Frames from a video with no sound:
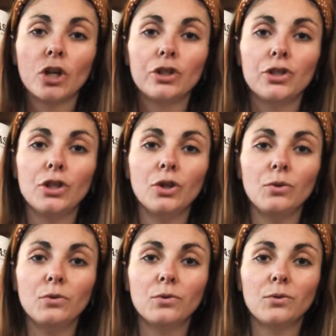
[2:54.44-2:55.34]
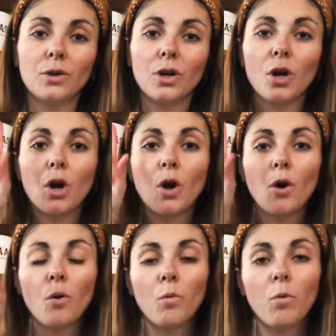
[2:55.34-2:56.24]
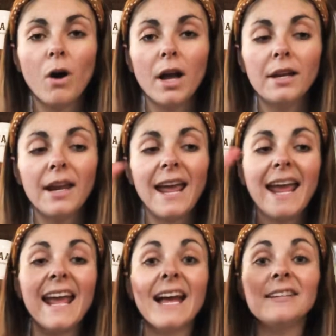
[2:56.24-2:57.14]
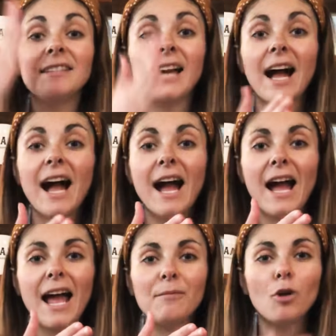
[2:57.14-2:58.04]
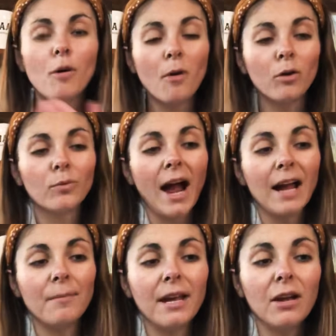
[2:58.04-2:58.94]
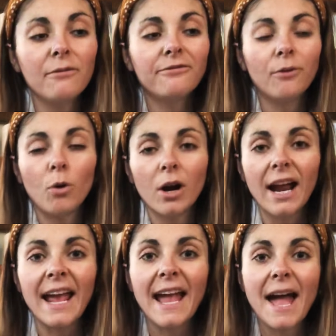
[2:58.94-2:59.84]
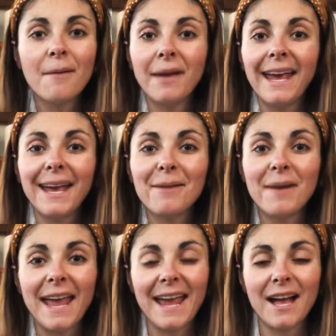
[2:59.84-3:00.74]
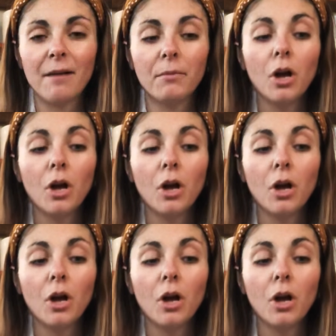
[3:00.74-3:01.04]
Two, 1, and time. No more rhyming for am, ham, am.